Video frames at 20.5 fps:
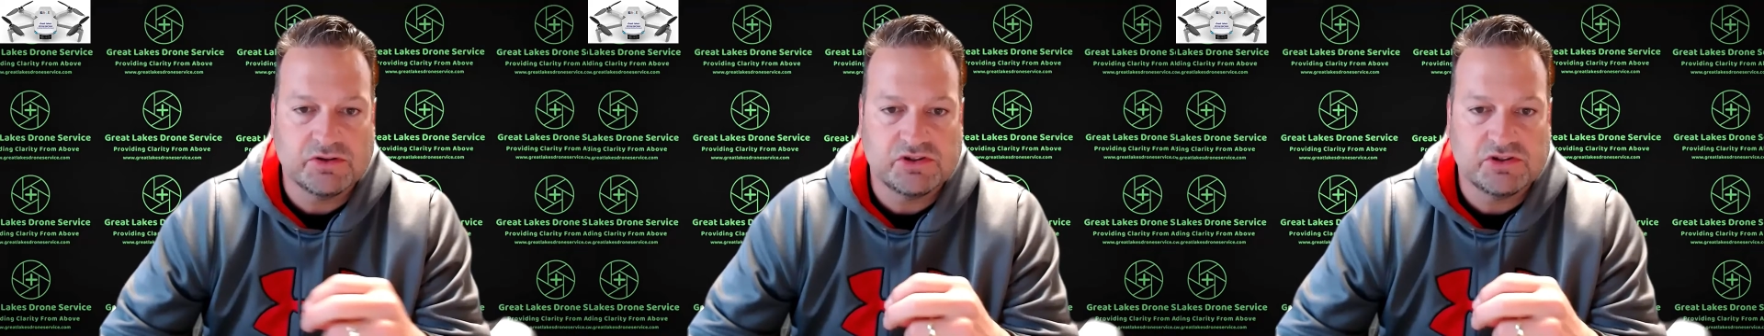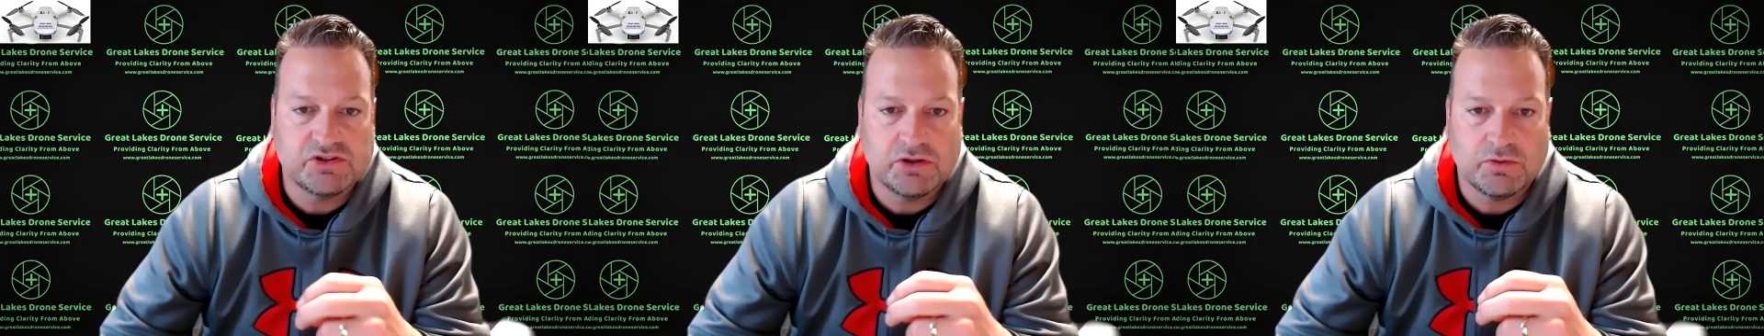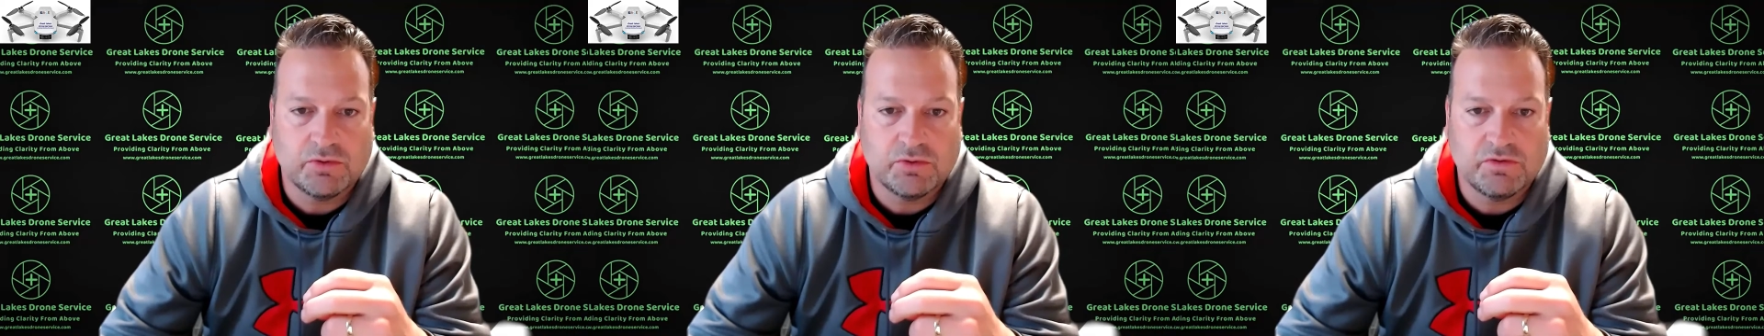
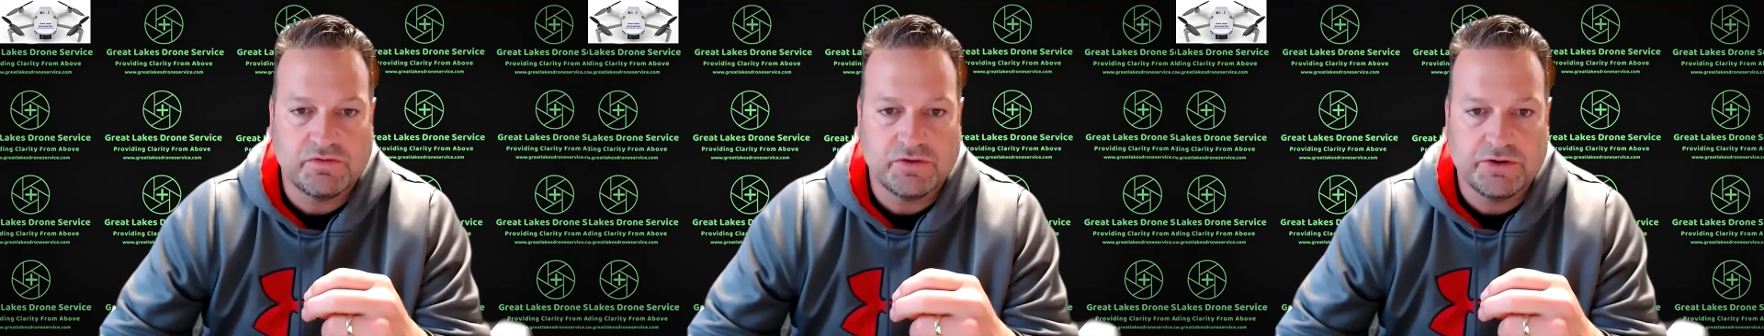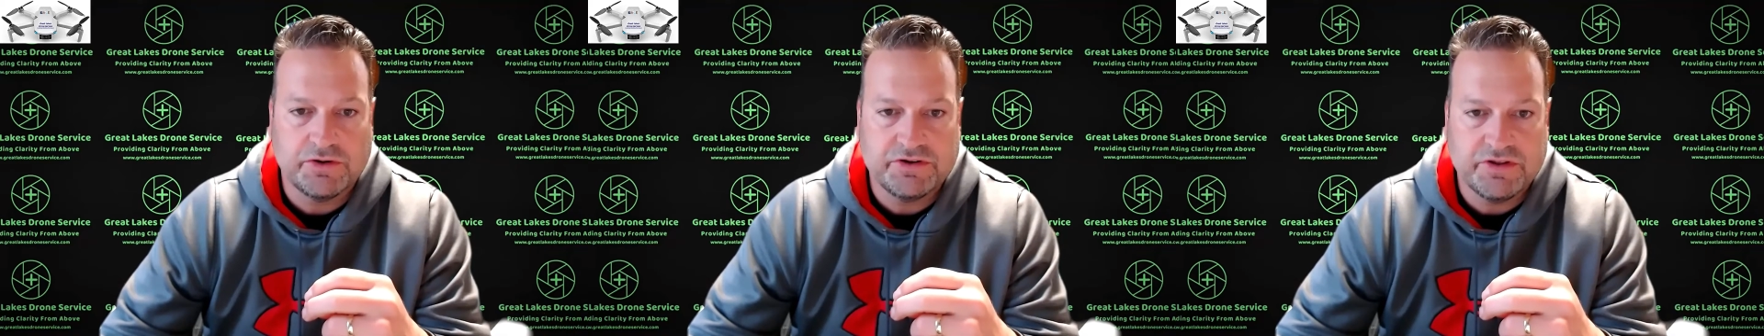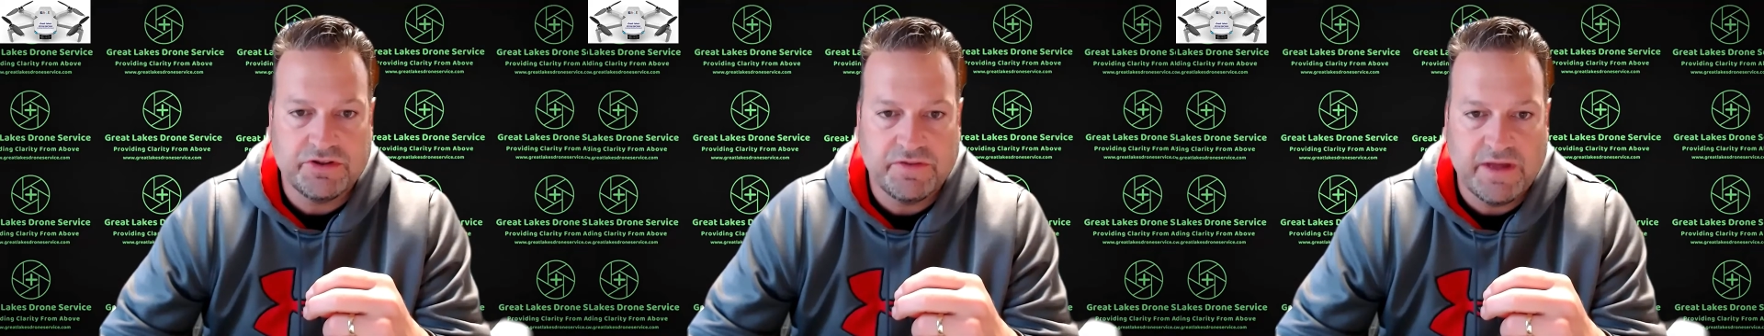so
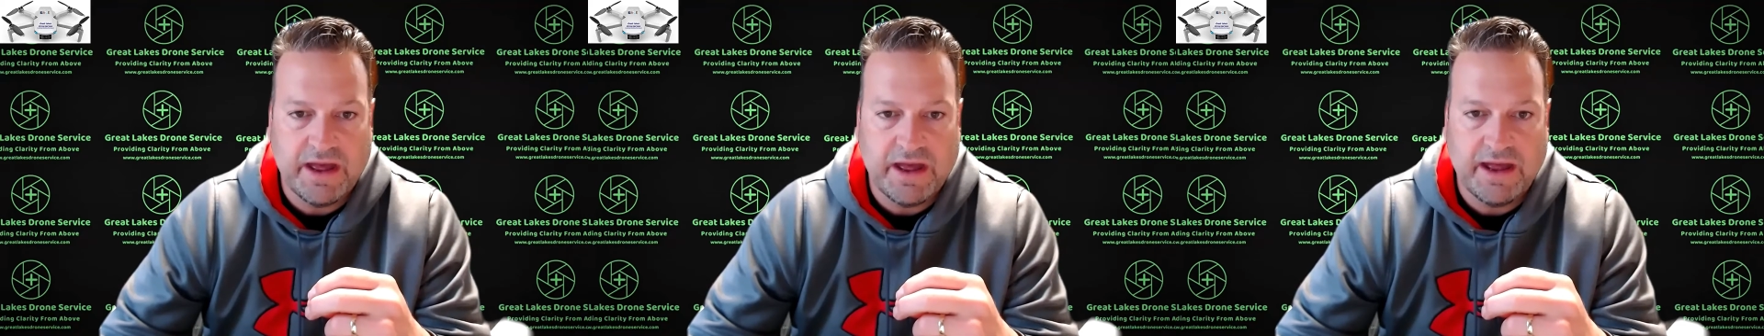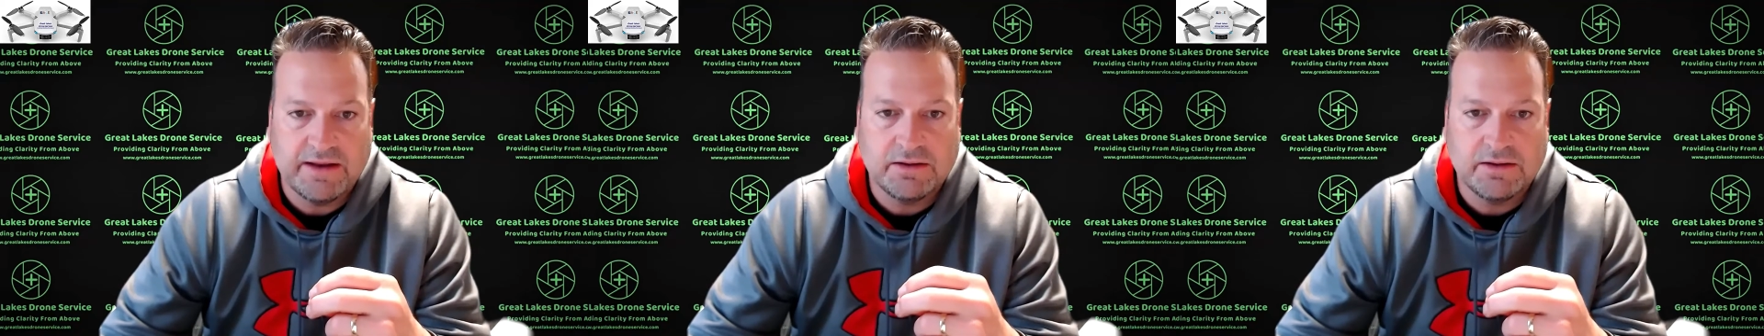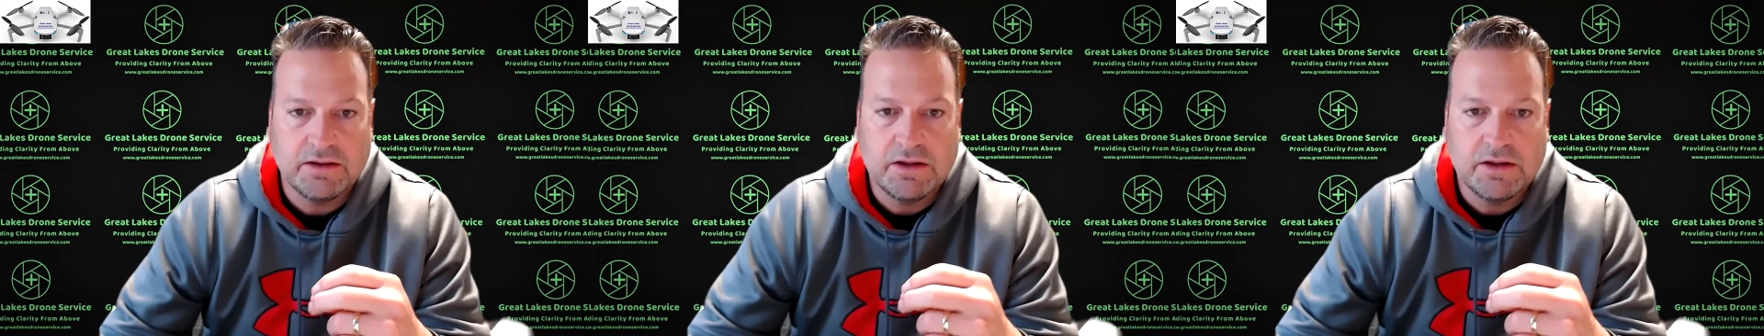refer to that.